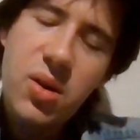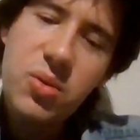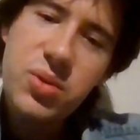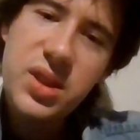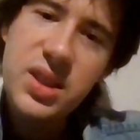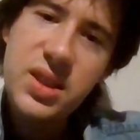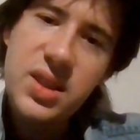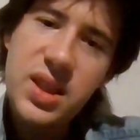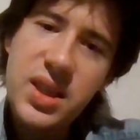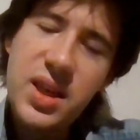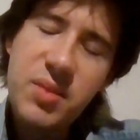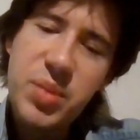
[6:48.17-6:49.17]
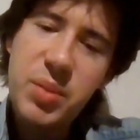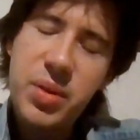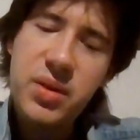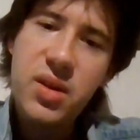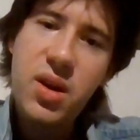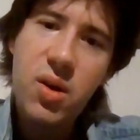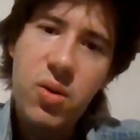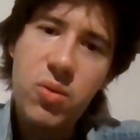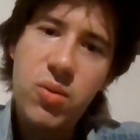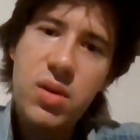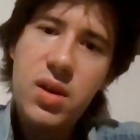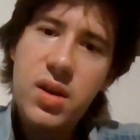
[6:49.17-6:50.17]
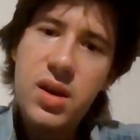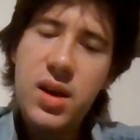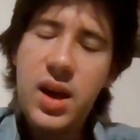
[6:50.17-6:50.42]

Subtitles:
OCD that people know. I